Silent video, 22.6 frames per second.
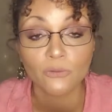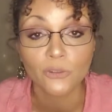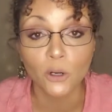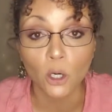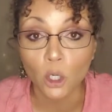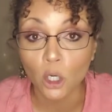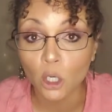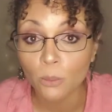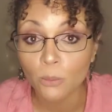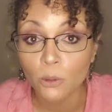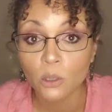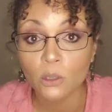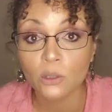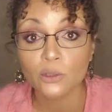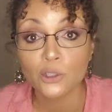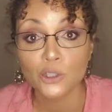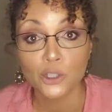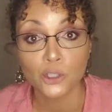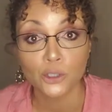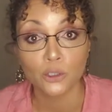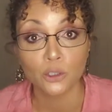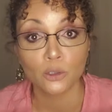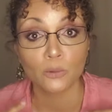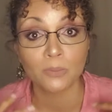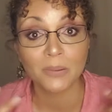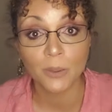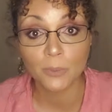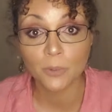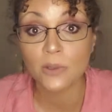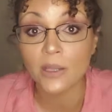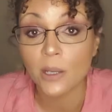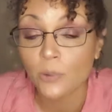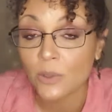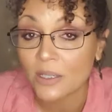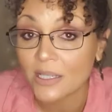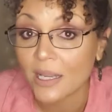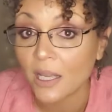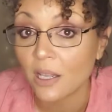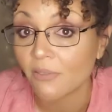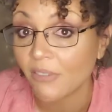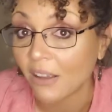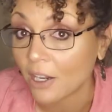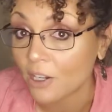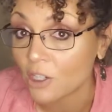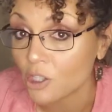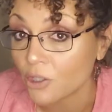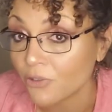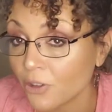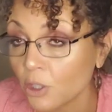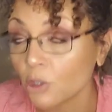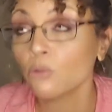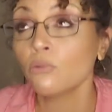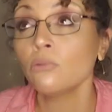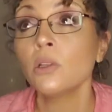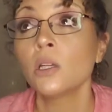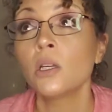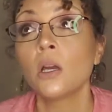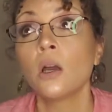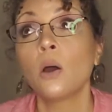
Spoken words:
vulnerable to people that would take advantage of you,